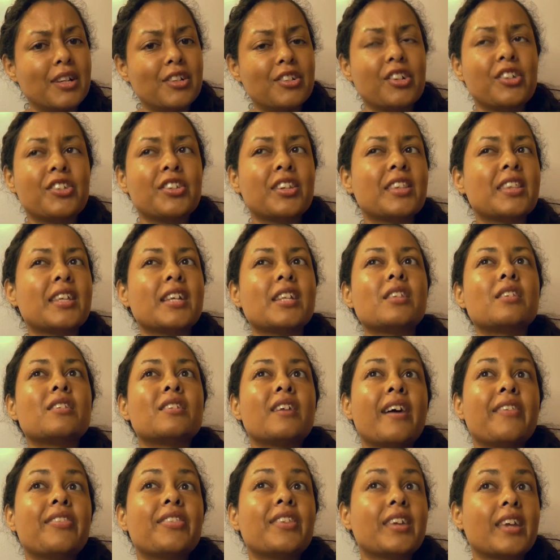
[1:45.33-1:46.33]
just like that's
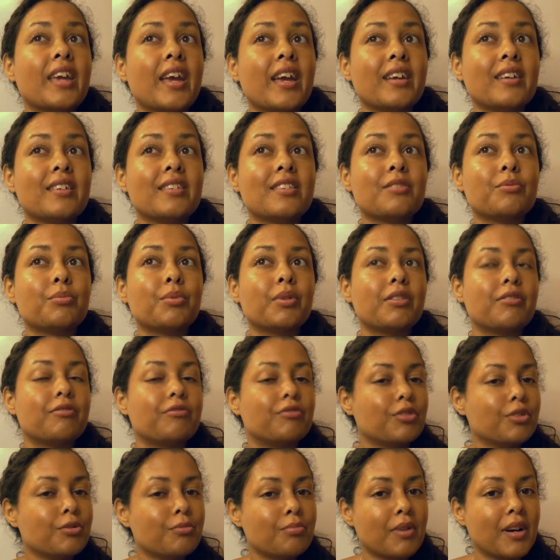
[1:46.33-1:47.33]
not the case with
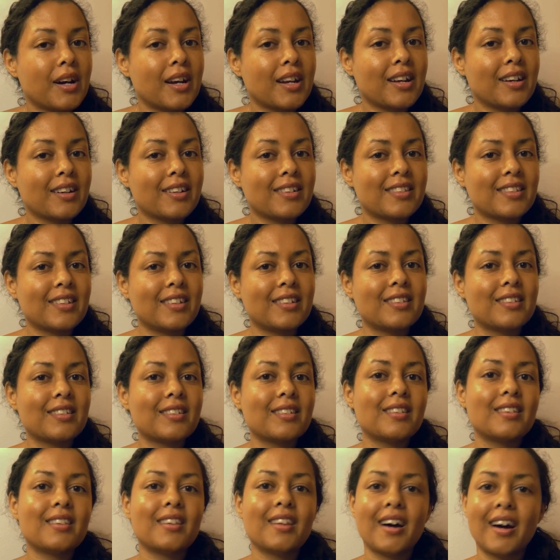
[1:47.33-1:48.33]
food products, it's
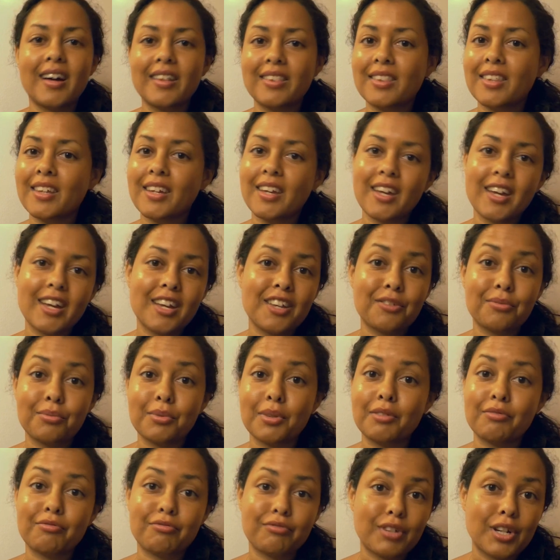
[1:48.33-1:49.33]
not the case
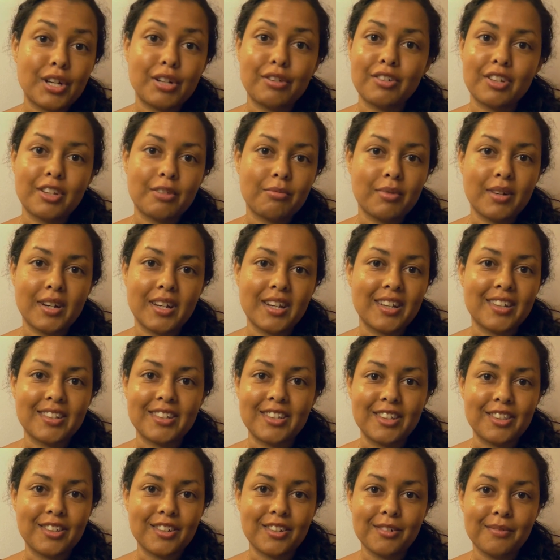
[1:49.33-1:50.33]
with fragrance
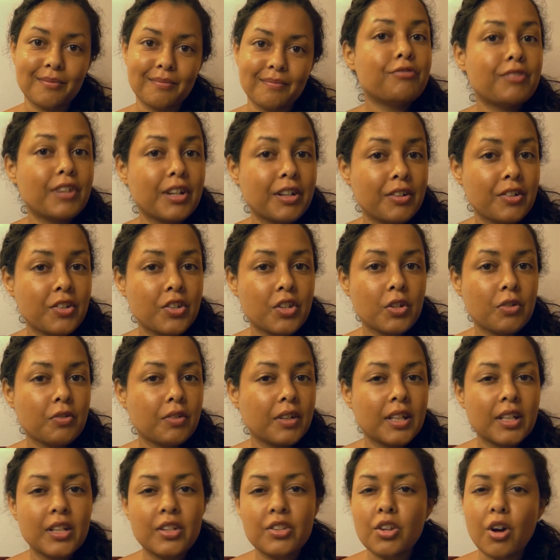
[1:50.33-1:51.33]
products either. Fragrance
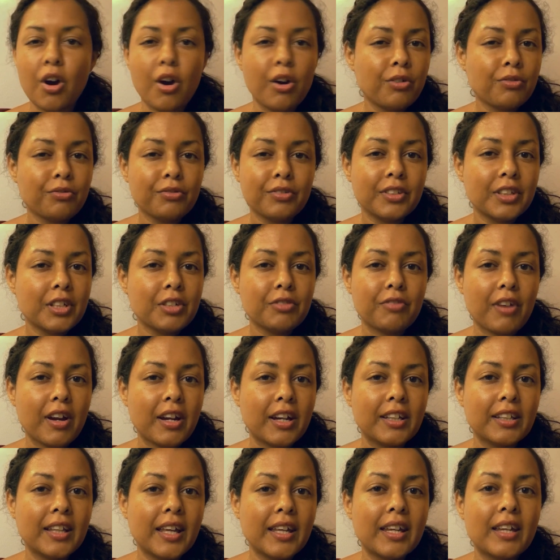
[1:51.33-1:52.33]
ingredients aren't really
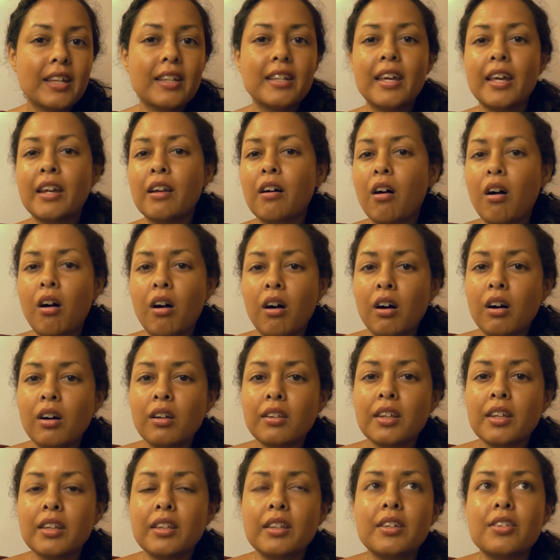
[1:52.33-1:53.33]
regulated at all,
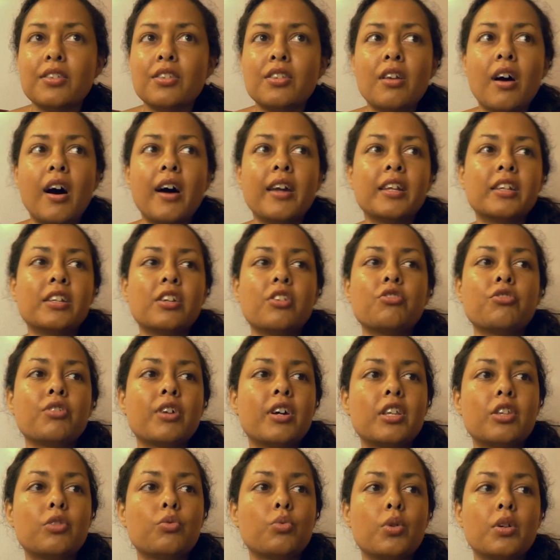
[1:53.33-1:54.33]
at least not in a
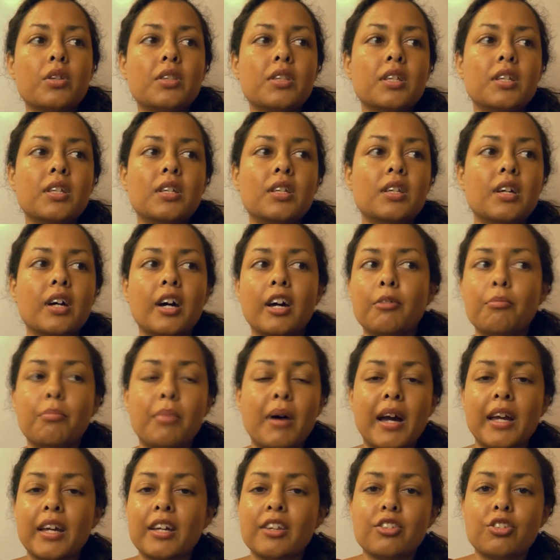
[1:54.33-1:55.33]
trustworthy,
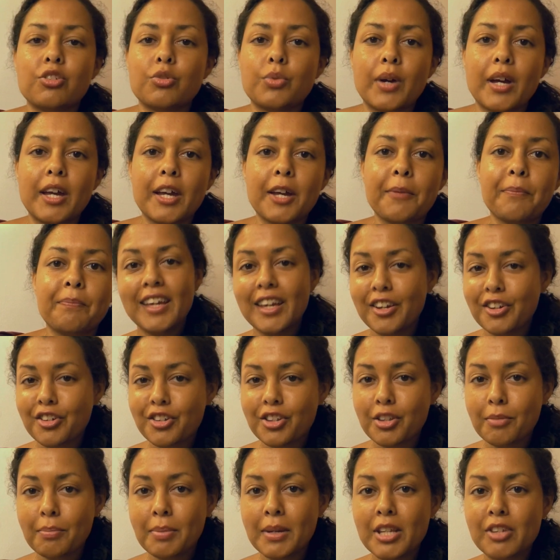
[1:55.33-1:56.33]
unbiased way.
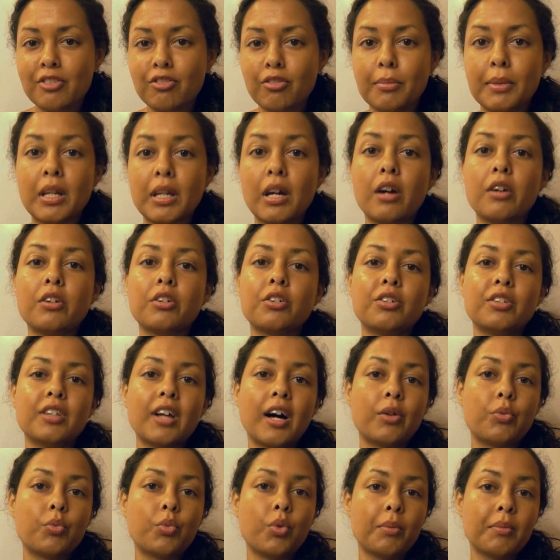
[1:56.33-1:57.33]
Here's a piece from an article
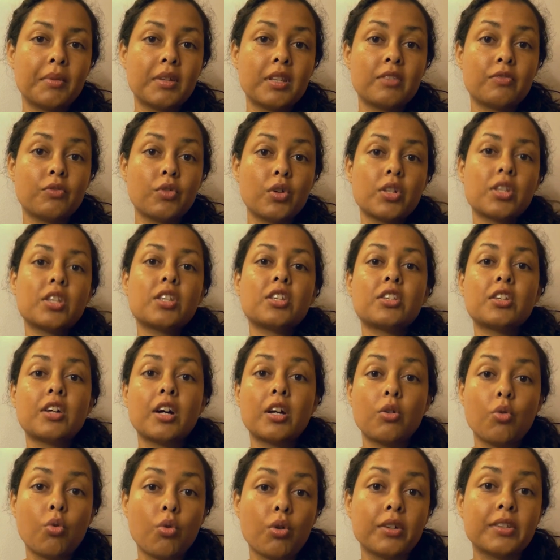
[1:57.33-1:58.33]
on
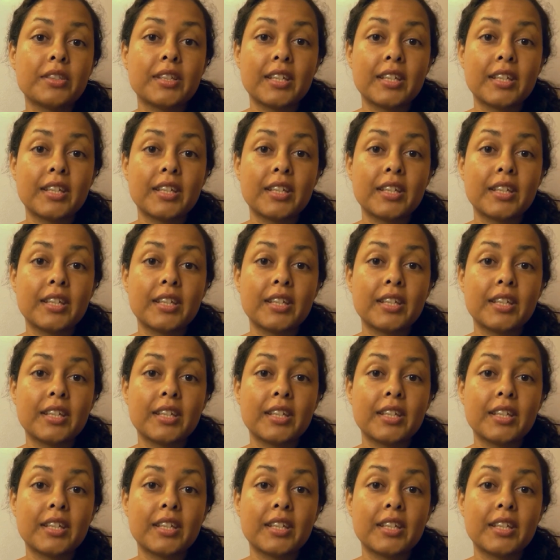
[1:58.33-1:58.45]
womensvoices.org that